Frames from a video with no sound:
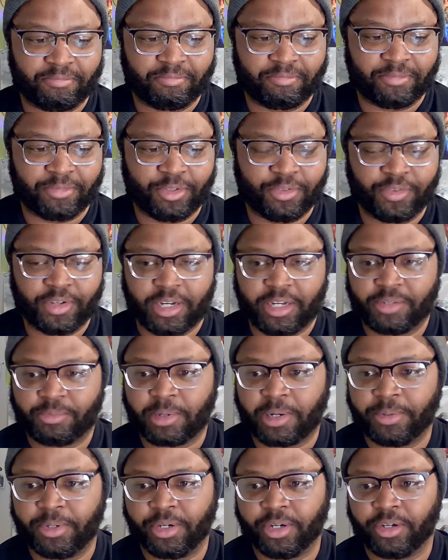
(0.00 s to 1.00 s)
you guys
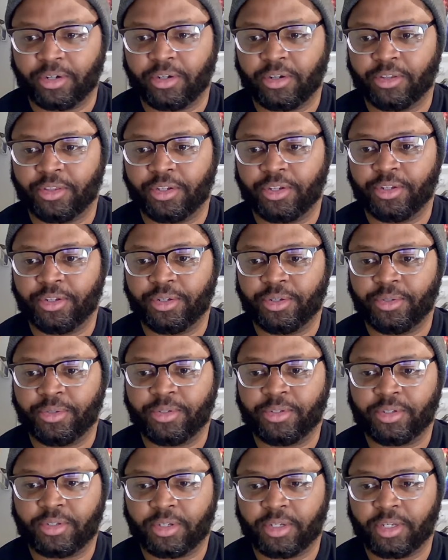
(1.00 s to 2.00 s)
probably heard all the
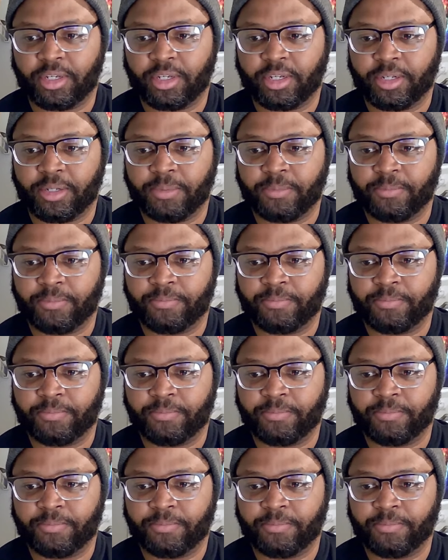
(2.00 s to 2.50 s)
news. Um,